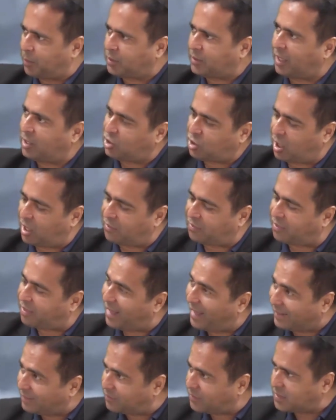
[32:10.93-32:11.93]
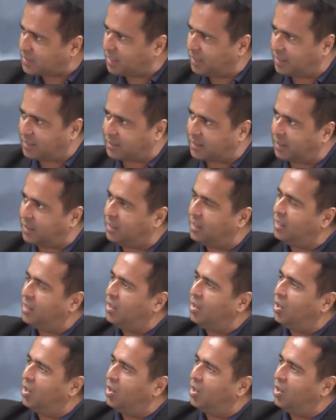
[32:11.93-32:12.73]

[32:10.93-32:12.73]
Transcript: the potential of that facility,